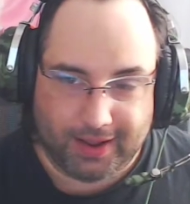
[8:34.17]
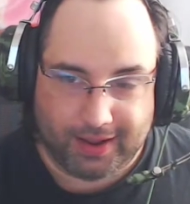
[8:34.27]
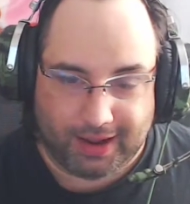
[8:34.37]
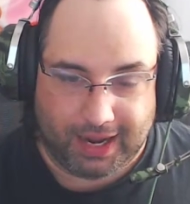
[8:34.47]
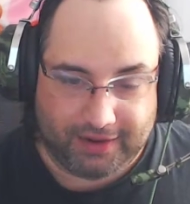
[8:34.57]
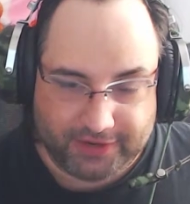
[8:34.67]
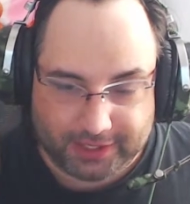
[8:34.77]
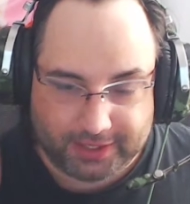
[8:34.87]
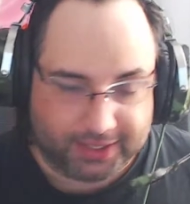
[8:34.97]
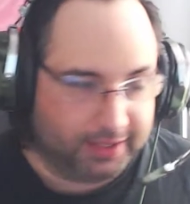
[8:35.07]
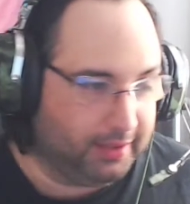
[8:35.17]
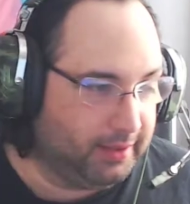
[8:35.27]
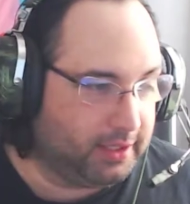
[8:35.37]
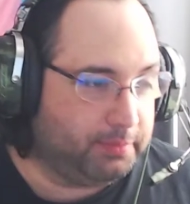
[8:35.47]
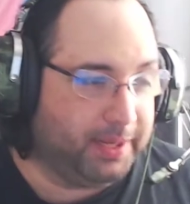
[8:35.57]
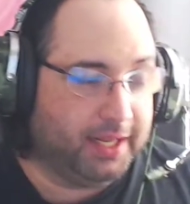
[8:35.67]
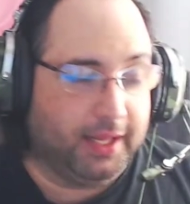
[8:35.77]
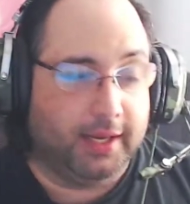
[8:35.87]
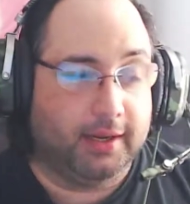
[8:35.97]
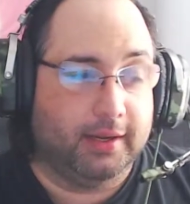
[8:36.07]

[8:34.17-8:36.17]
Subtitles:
I have just sent Speedlink